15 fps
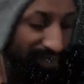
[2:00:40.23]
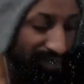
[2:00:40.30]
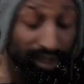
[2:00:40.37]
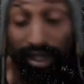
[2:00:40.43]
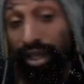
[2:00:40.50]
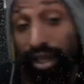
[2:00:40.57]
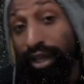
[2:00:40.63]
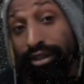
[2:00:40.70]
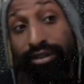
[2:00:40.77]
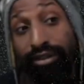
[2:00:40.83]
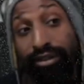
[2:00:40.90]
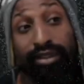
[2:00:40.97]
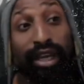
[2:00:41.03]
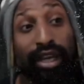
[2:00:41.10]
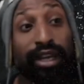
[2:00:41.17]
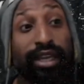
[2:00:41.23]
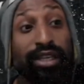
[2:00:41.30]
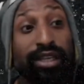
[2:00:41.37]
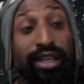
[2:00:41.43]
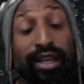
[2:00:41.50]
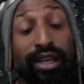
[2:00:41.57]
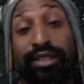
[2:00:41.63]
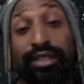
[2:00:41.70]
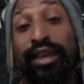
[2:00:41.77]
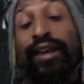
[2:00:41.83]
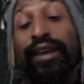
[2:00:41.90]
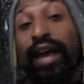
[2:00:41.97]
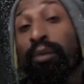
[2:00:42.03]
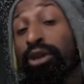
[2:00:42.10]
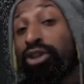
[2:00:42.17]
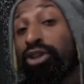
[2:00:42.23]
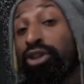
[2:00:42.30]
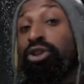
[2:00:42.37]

Here, Society Ejects, I'm going